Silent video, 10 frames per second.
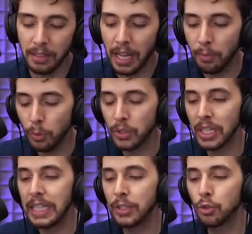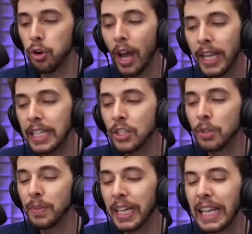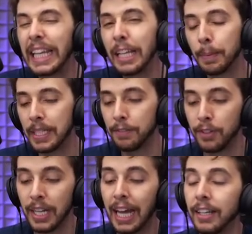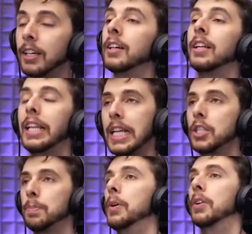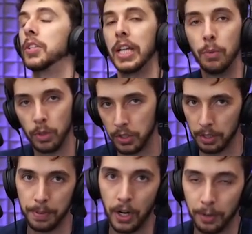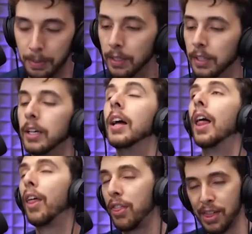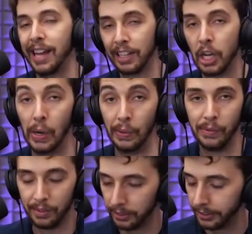it, it was at least trying something a little bit different. And let's be honest, it wasn't a park builder. Thank God.